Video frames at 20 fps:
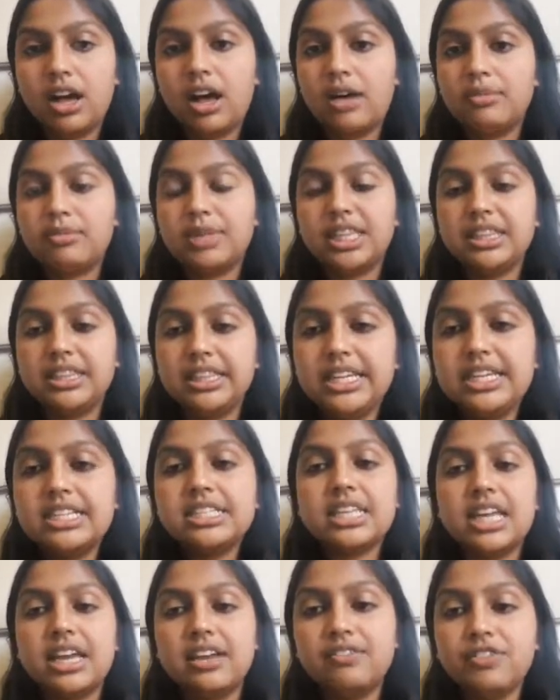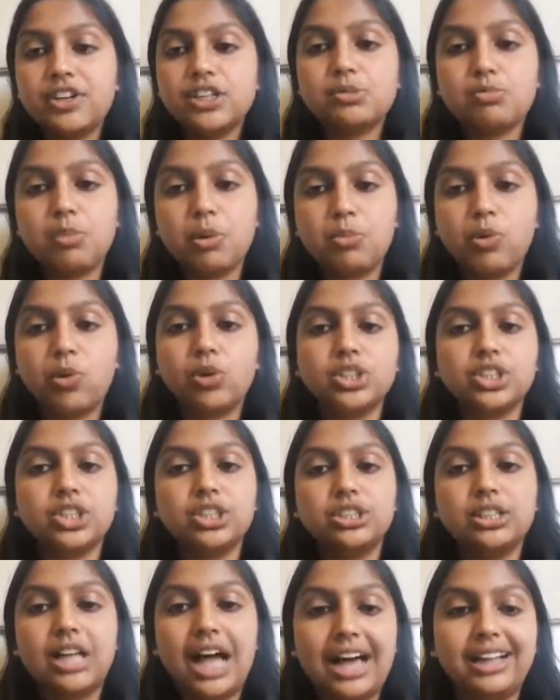these inverse
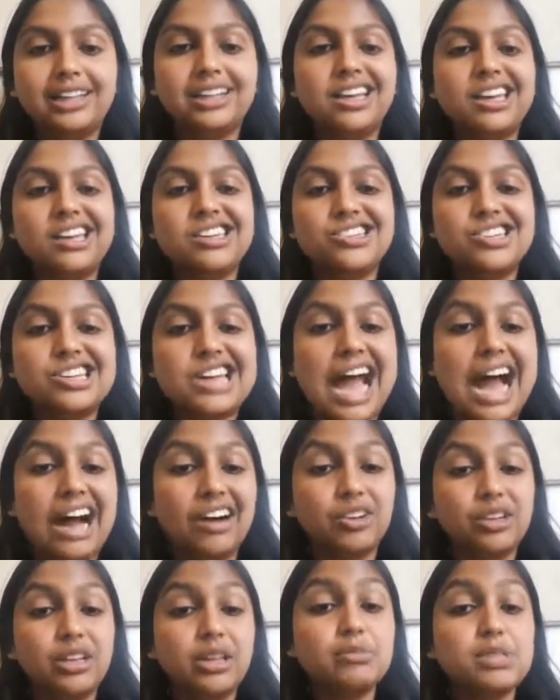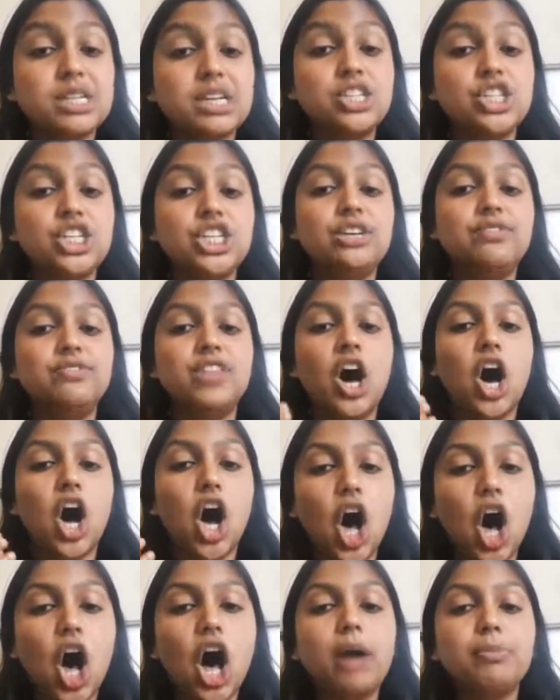proportional allocation algorithms achieve the
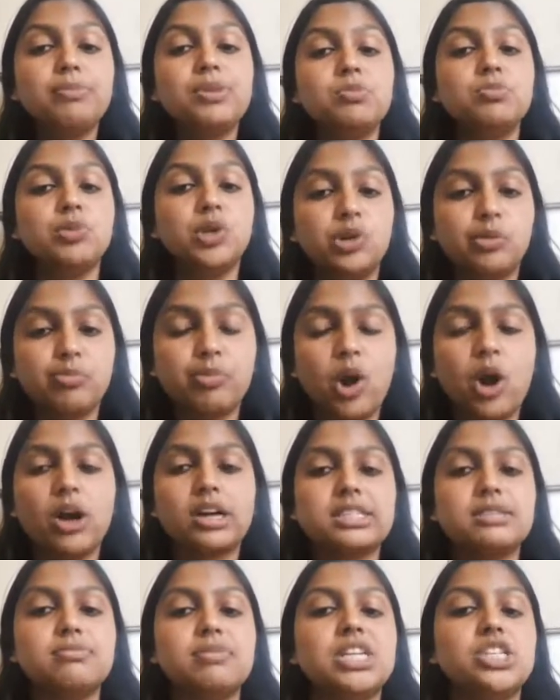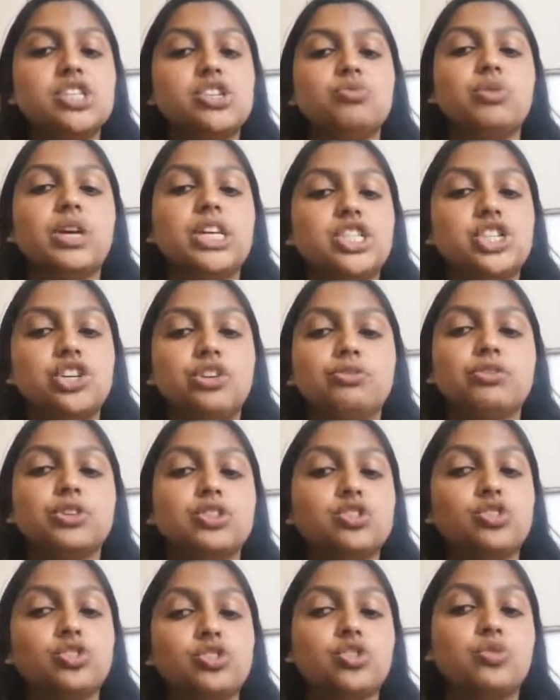optimal approximation ratio for
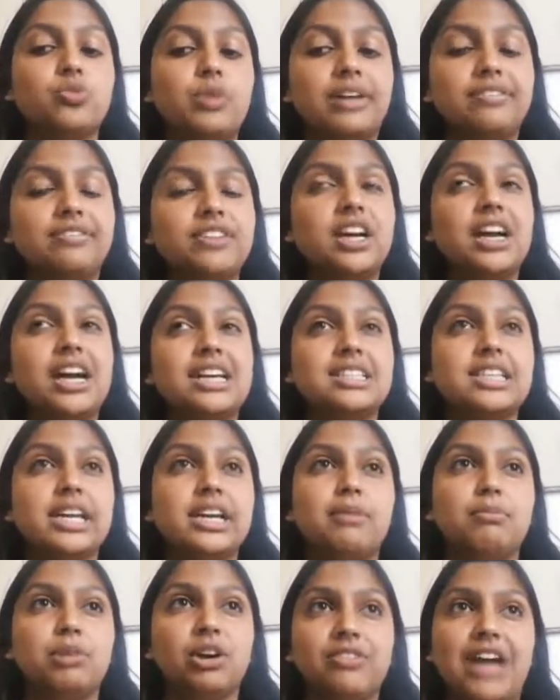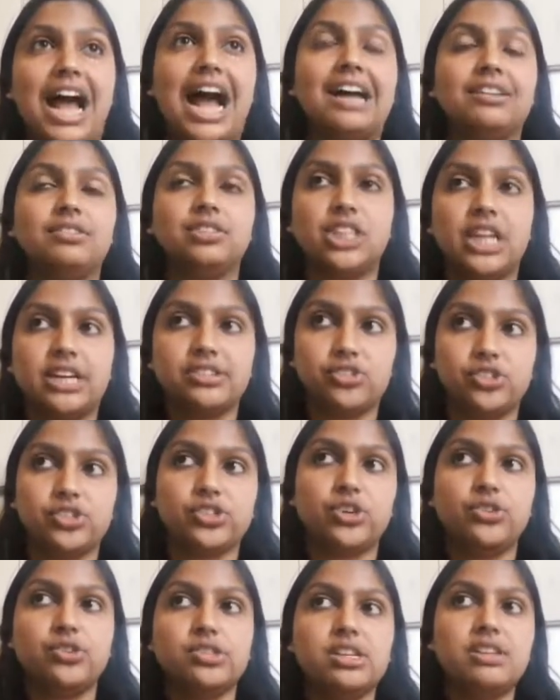social welfare as the number of advertisers
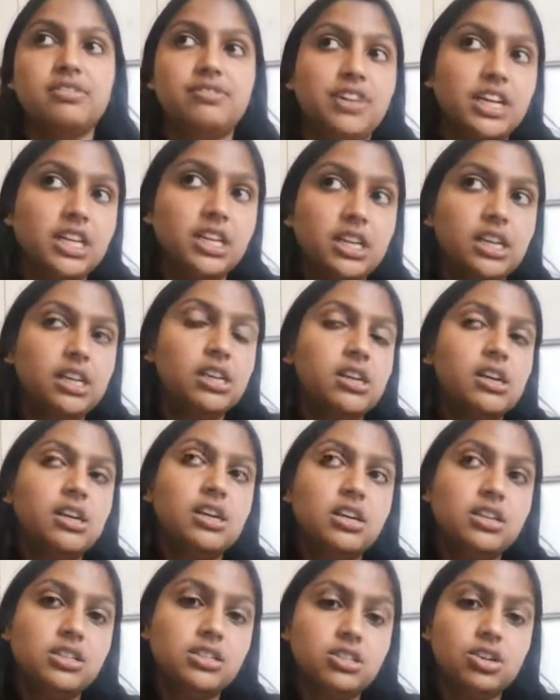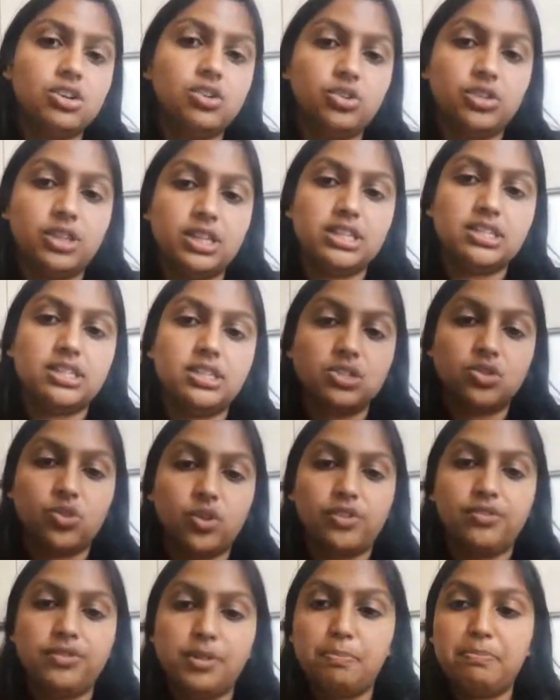goes to infinity. So this is
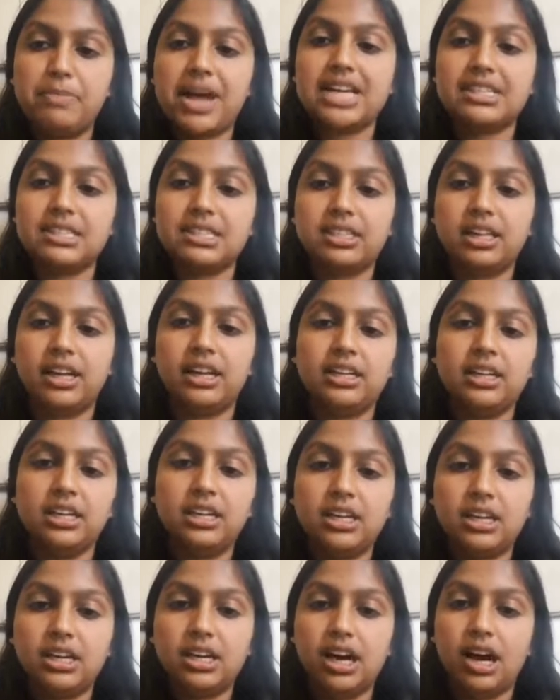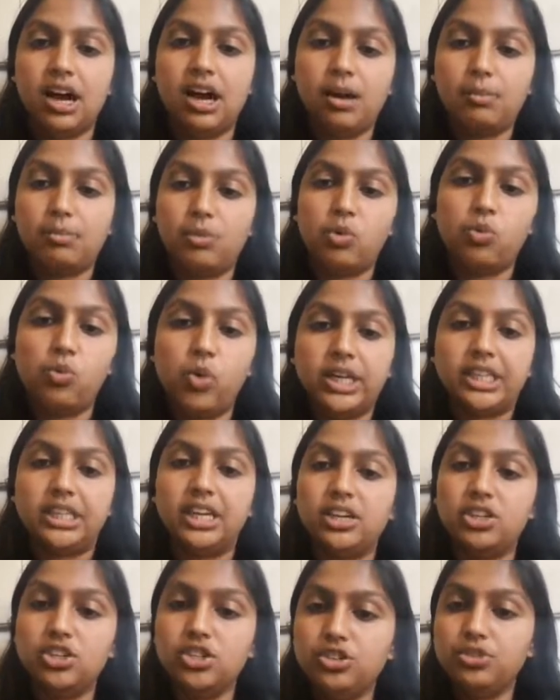sort of the best that one
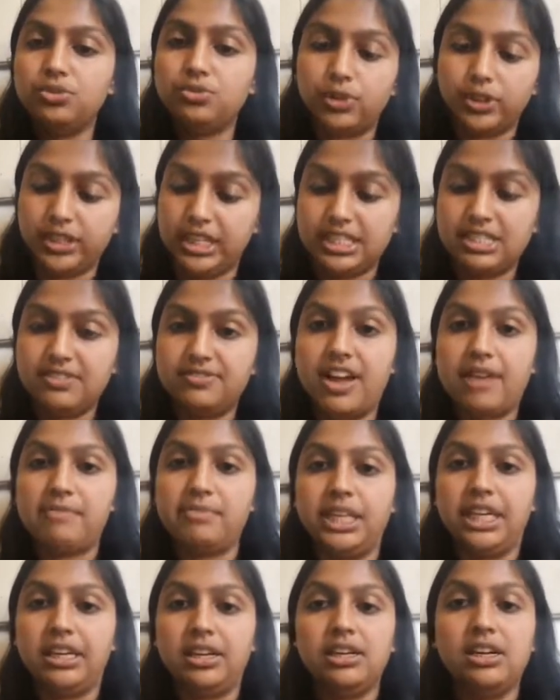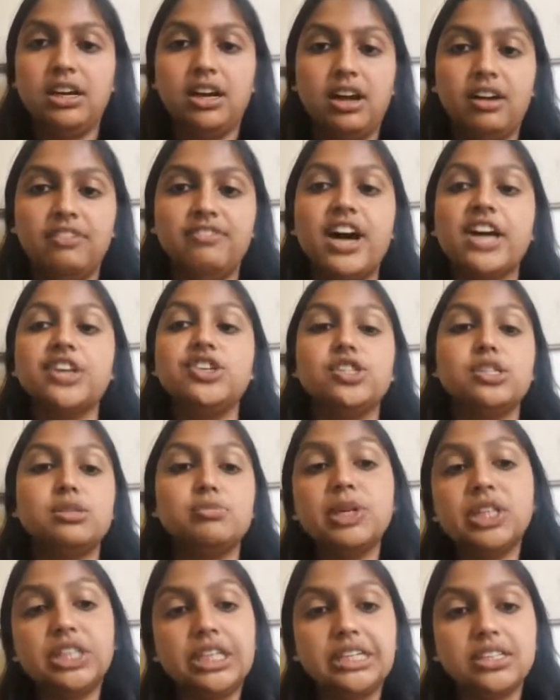can do for this family of value
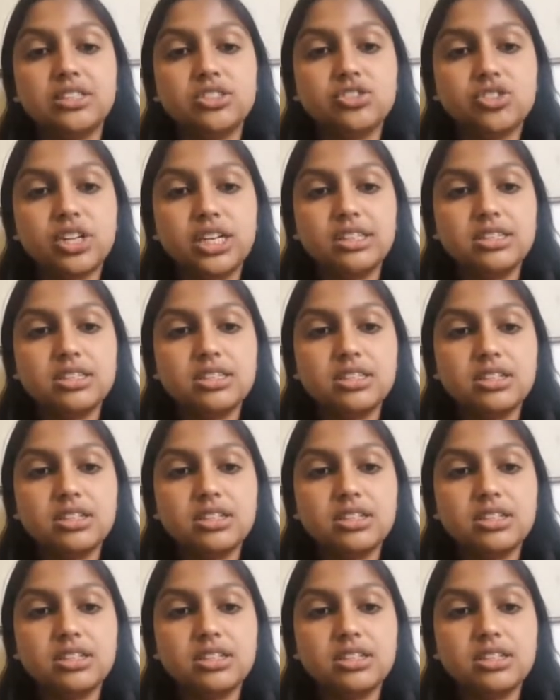stability constraints.